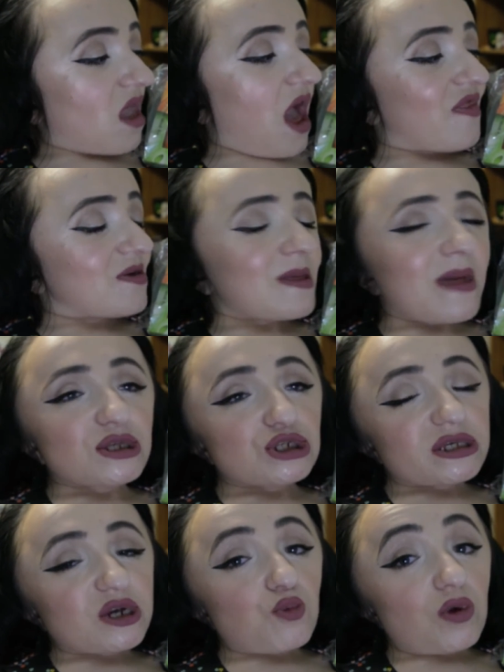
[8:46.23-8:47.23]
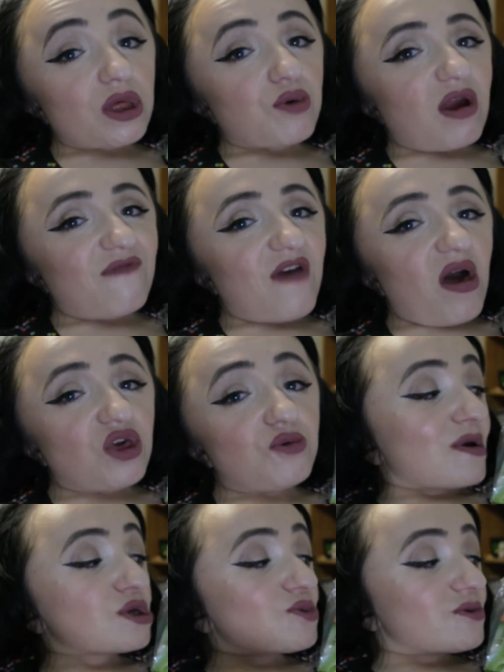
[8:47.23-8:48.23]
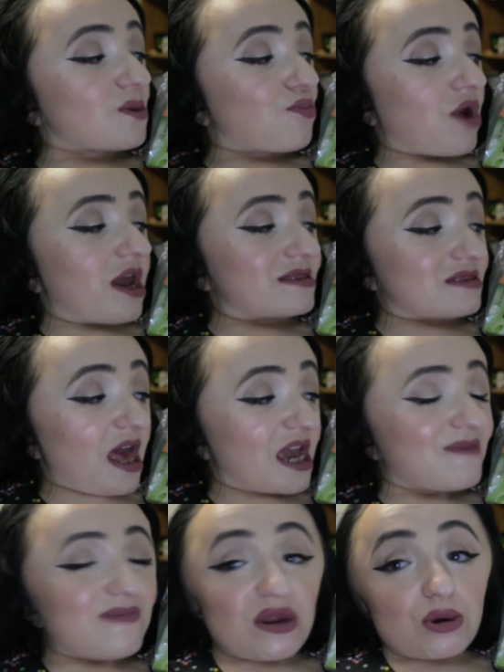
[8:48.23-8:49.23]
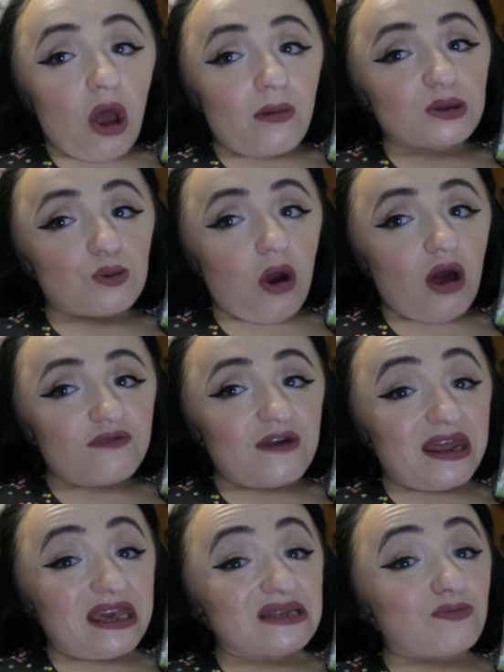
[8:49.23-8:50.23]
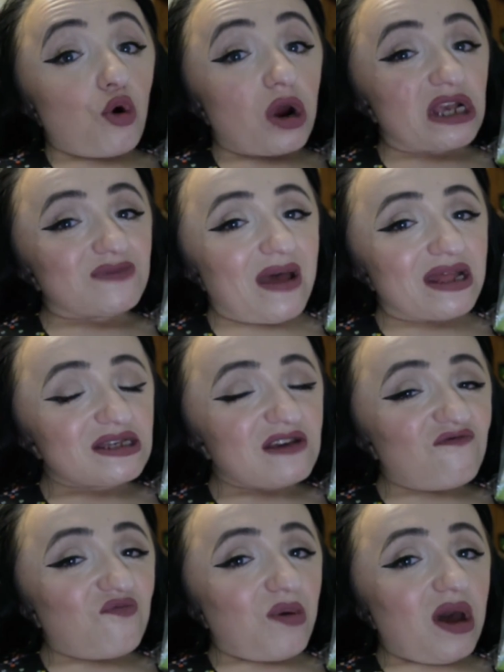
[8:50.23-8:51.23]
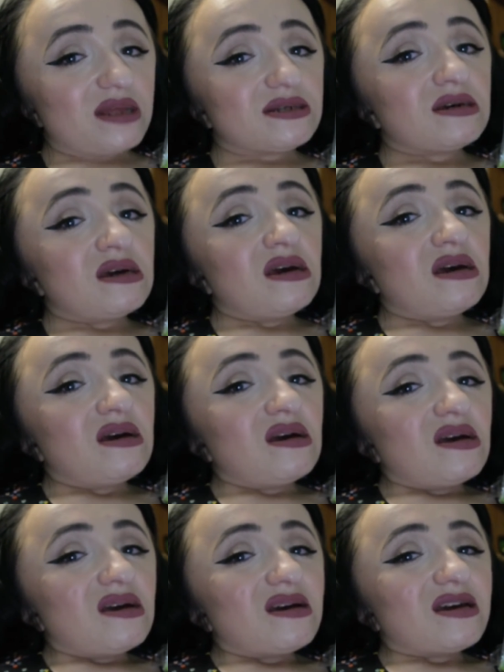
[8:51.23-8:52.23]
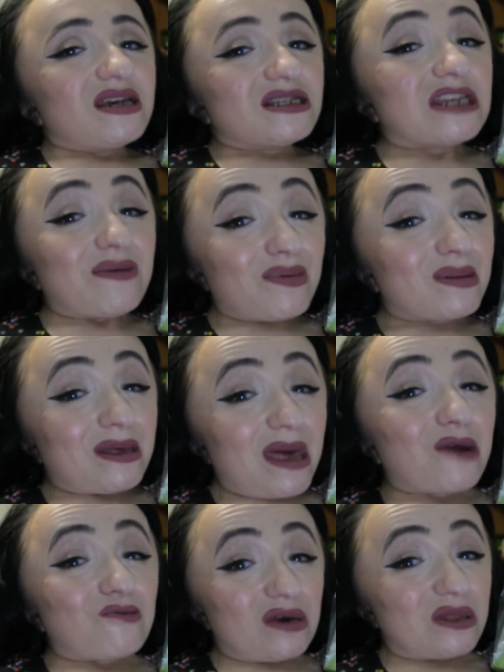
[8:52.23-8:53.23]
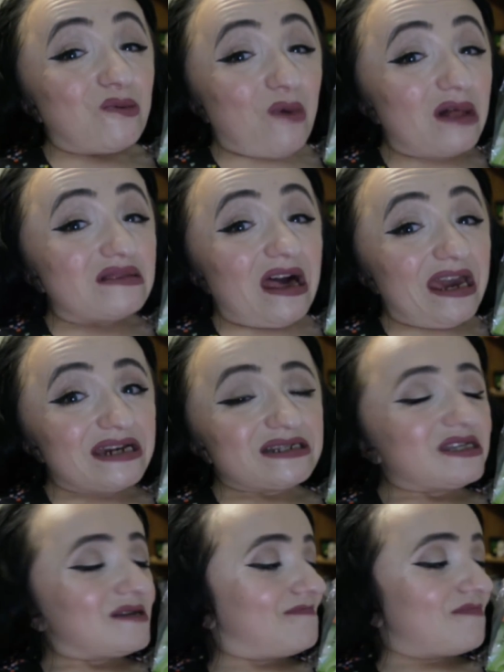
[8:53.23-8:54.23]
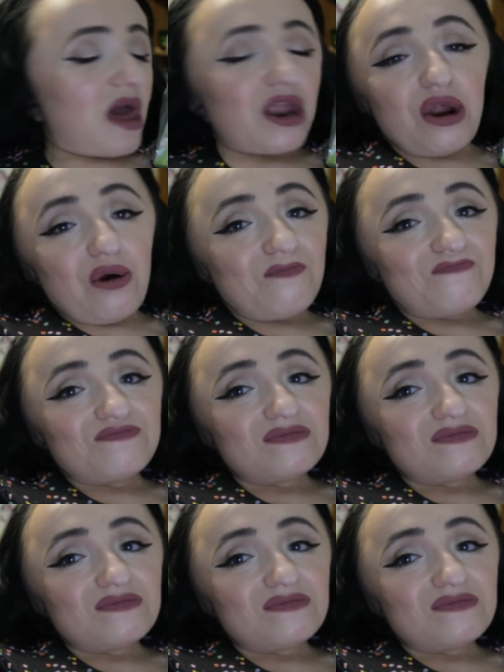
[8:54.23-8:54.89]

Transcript: I think that that's just like a really great value, especially with a brand like Peter Thomas Roth that is more expensive, but is typically like really well liked. I don't know.